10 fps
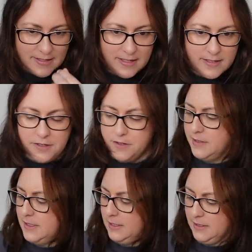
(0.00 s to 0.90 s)

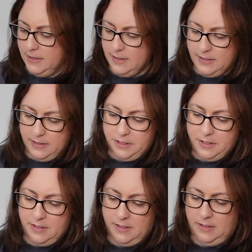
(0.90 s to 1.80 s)
660
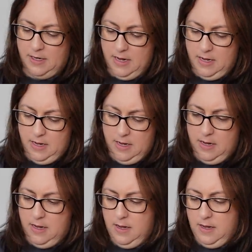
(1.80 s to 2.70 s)
stitches.
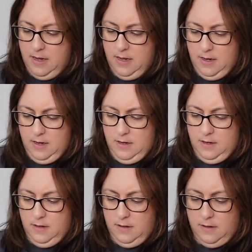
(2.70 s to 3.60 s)

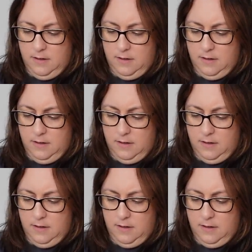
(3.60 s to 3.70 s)
And